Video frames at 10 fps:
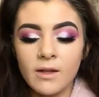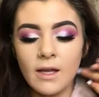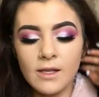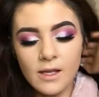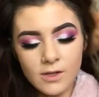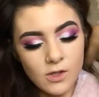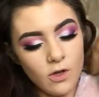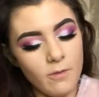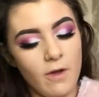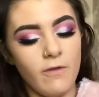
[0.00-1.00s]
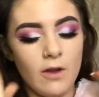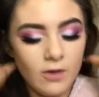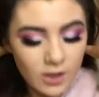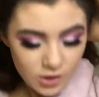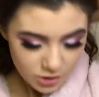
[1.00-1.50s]
Now that's all of my
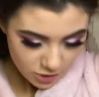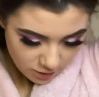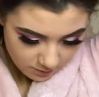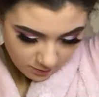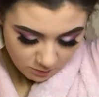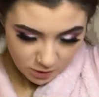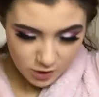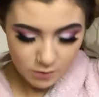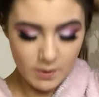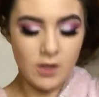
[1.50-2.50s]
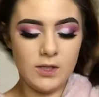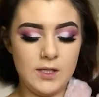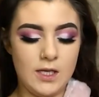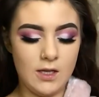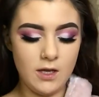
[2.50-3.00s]
foundation done, I'm going to do my
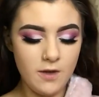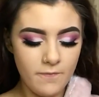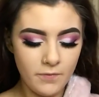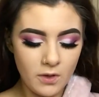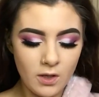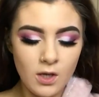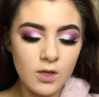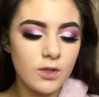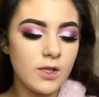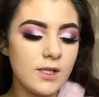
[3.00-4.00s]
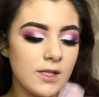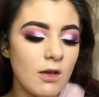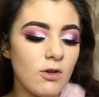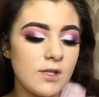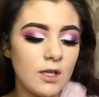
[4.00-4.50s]
concealer. So this is the
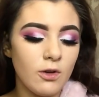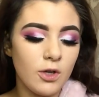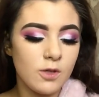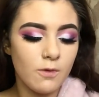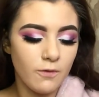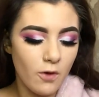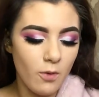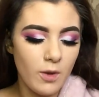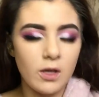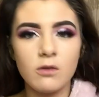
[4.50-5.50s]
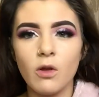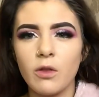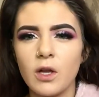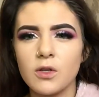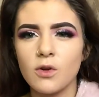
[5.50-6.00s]
same concealer I used before, but I don't
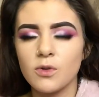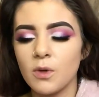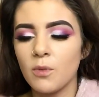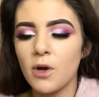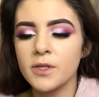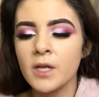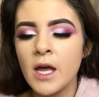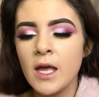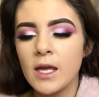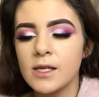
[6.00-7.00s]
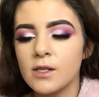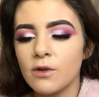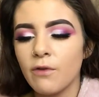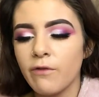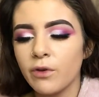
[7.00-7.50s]
think I told you what it was. It's the
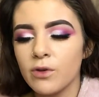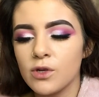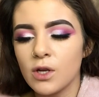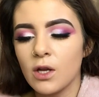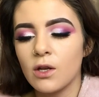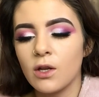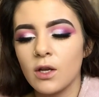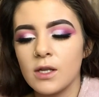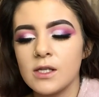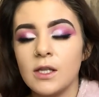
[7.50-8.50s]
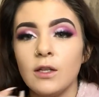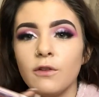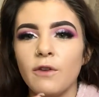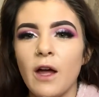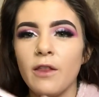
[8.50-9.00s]
Revolution Conceal and
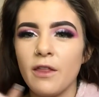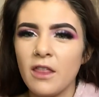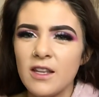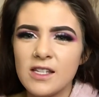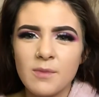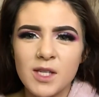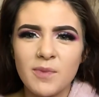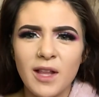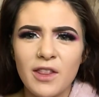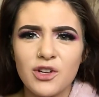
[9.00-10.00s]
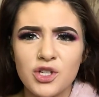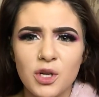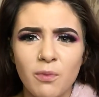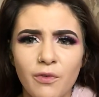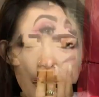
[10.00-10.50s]
Define. I think this is meant to be like the
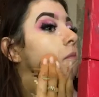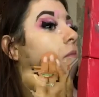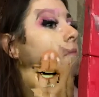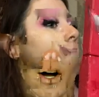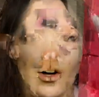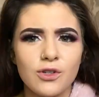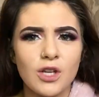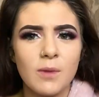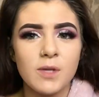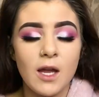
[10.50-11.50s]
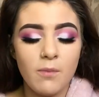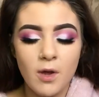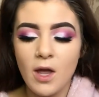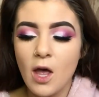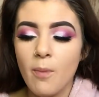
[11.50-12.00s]
dupe for Tarte Shape Tape,
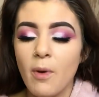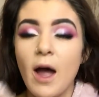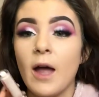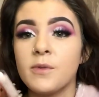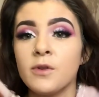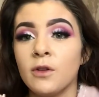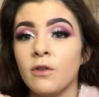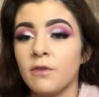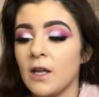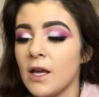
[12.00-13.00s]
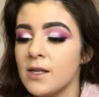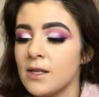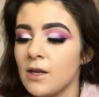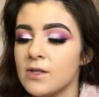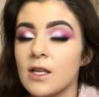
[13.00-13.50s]
but I absolutely love this. I
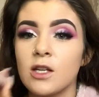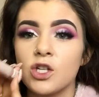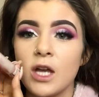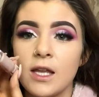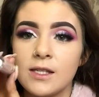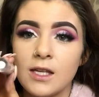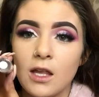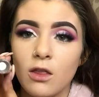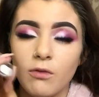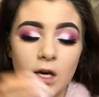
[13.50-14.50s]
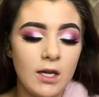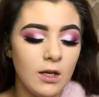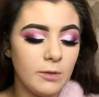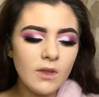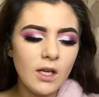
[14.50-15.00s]
use it in the shade C3.
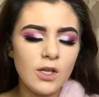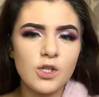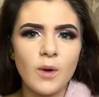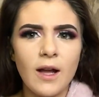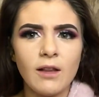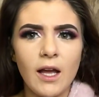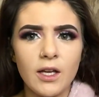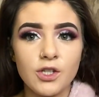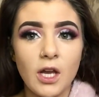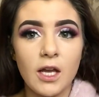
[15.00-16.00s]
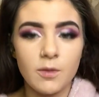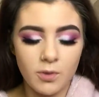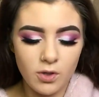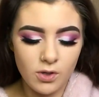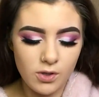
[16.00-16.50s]
I use quite a lighter shade
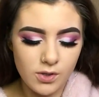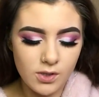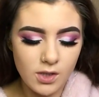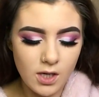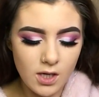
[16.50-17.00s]
because